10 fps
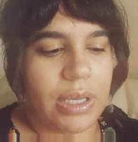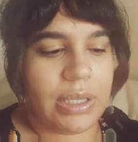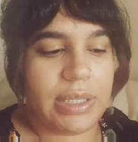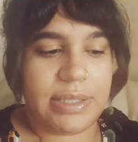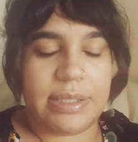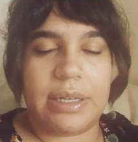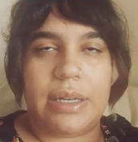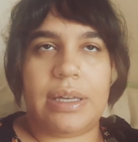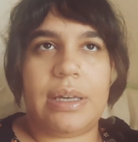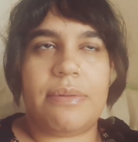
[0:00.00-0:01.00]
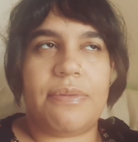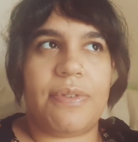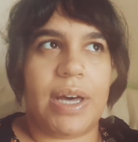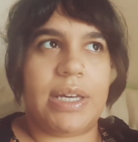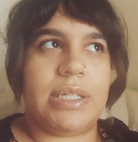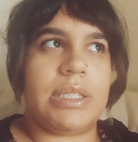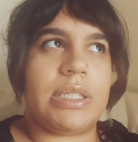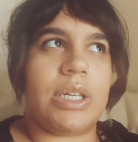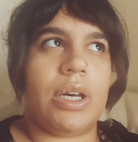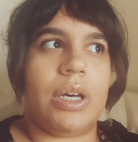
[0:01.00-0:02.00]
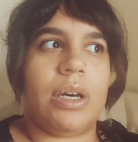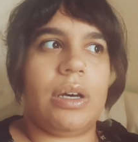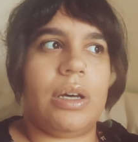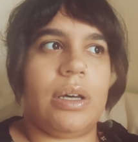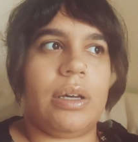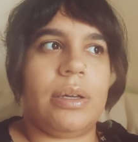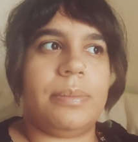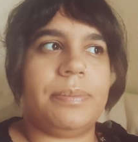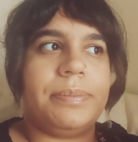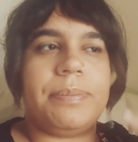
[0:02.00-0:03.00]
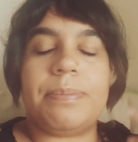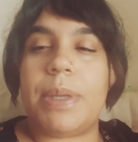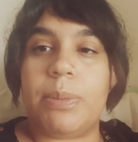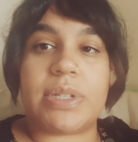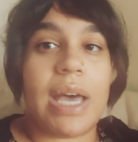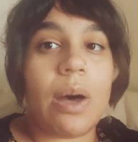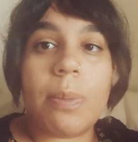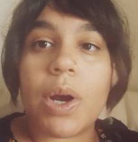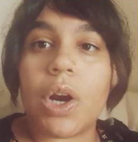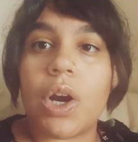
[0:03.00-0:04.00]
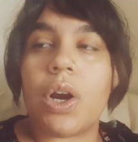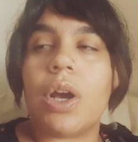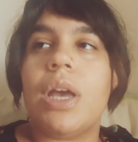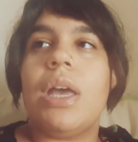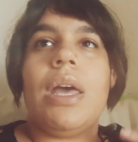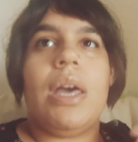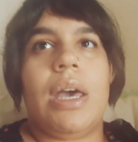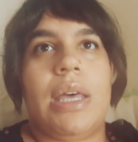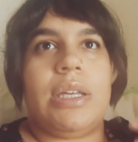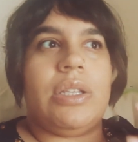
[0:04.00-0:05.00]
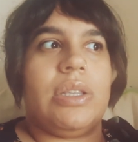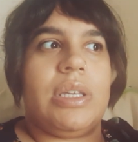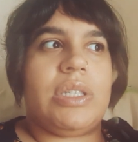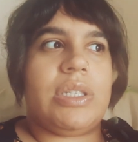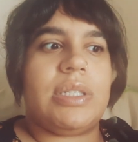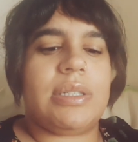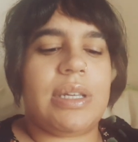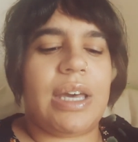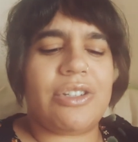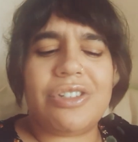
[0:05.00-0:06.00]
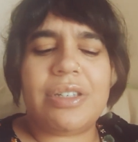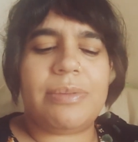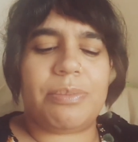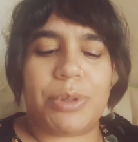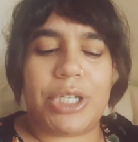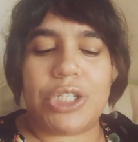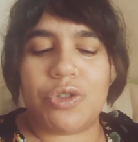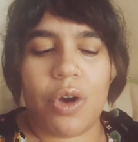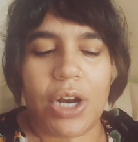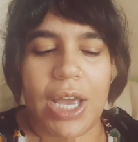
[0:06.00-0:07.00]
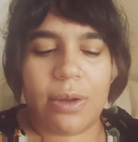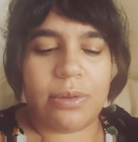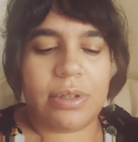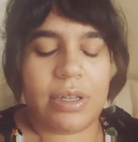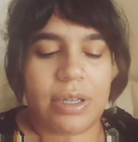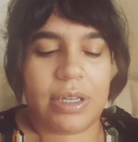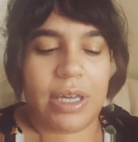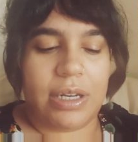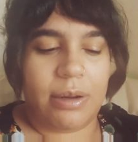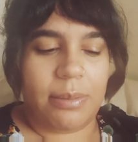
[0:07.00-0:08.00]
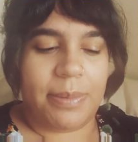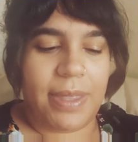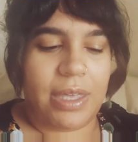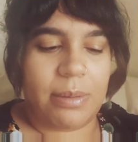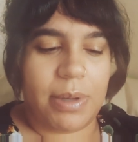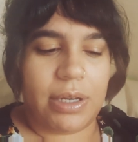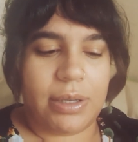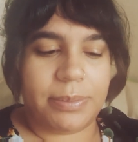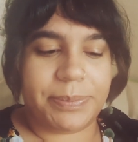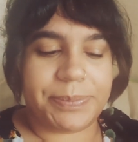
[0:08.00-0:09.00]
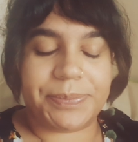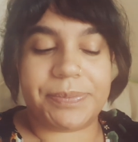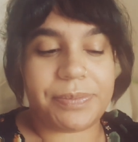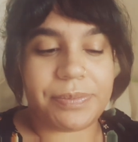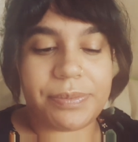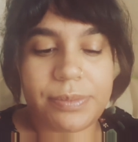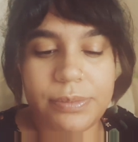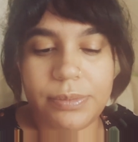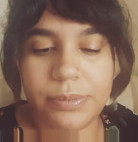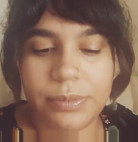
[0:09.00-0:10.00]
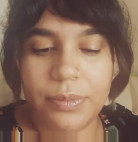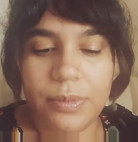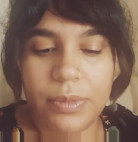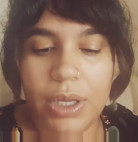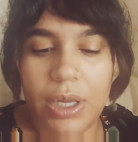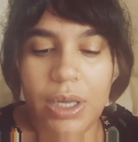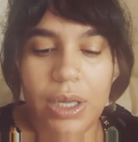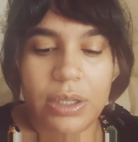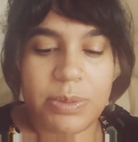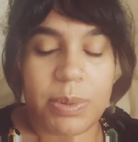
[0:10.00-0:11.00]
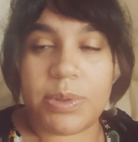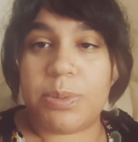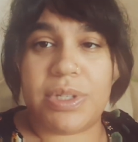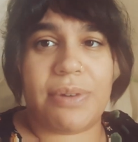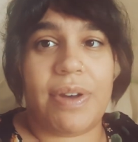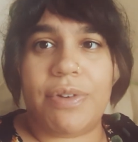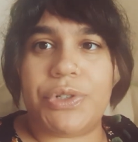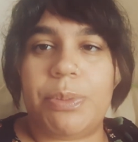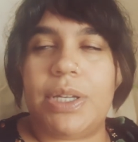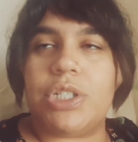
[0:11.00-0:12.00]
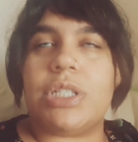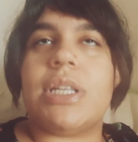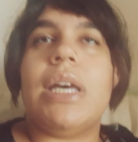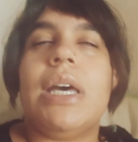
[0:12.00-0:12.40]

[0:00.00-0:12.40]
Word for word: Alizeh finds um, people to help her. And then it's actually pretty drawn out. God, now I'm thinking about it. This book is almost, like, five hundred pages.